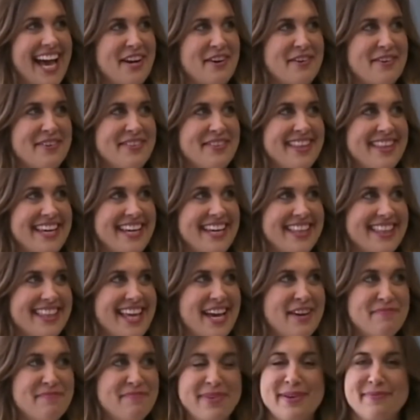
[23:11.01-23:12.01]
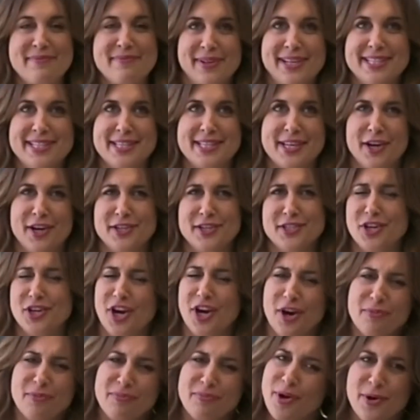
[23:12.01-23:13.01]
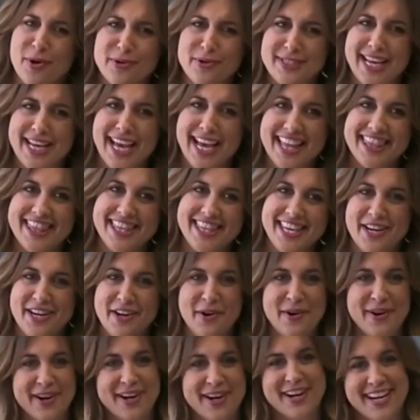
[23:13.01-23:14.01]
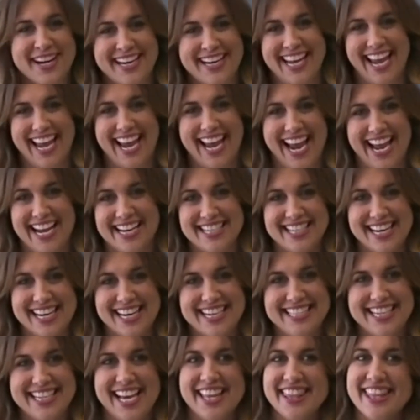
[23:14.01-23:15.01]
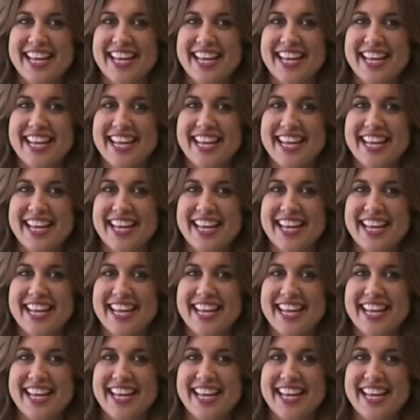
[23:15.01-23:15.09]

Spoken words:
don't think that people as a culture are pro-death, or anti-death.